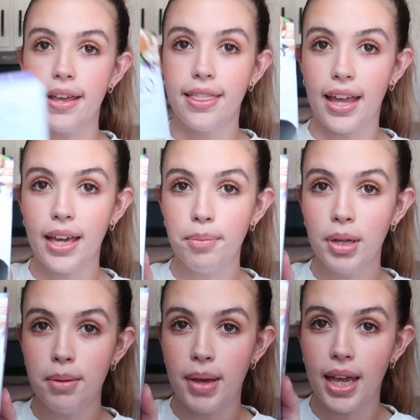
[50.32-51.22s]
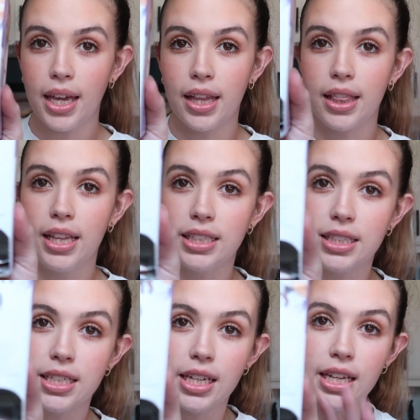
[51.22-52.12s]
I think I'm gonna make
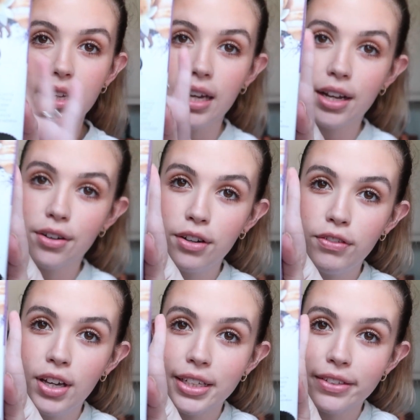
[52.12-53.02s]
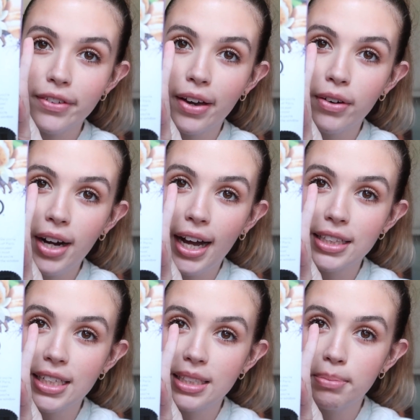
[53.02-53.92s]
this tea. I don't know if you guys have ever
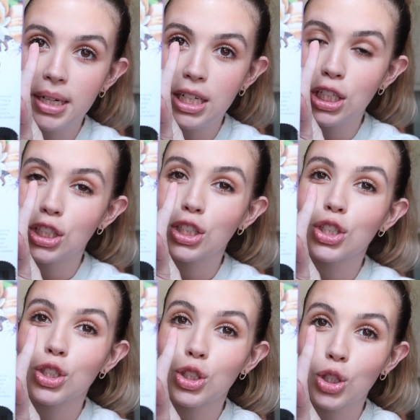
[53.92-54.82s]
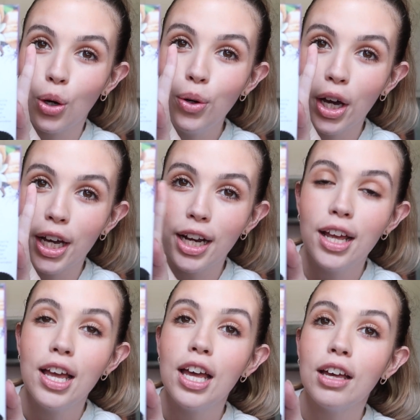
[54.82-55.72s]
had this, but it is so good.
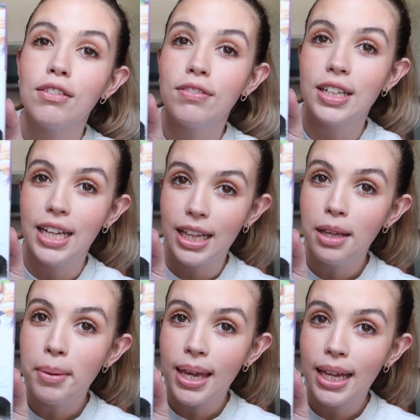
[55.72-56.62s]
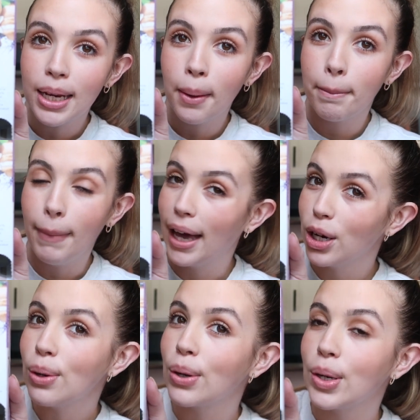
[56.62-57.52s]
Vanilla bean
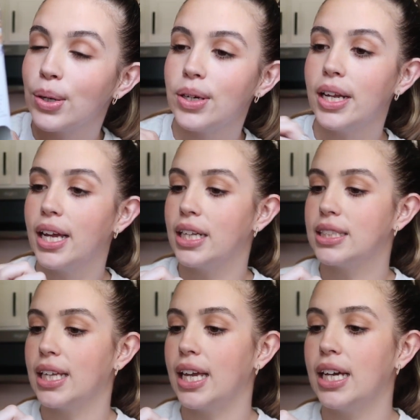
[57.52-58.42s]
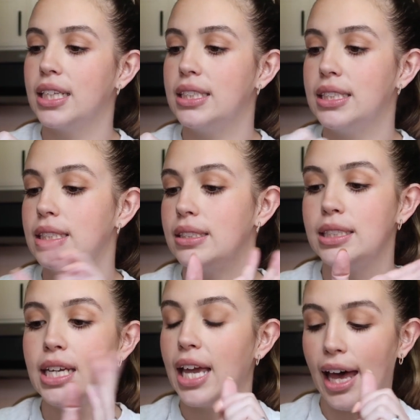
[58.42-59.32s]
macaroon. It's like a
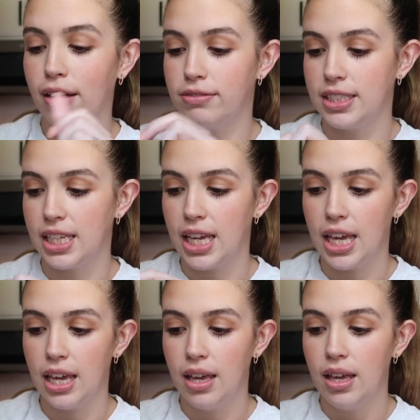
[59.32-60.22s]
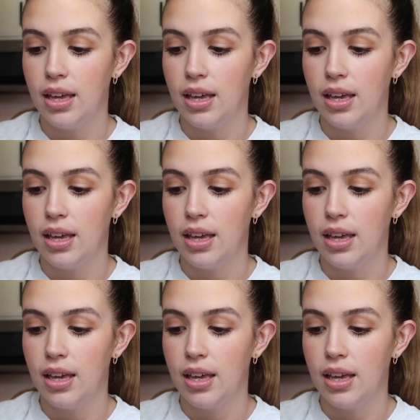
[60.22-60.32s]
decaf tea.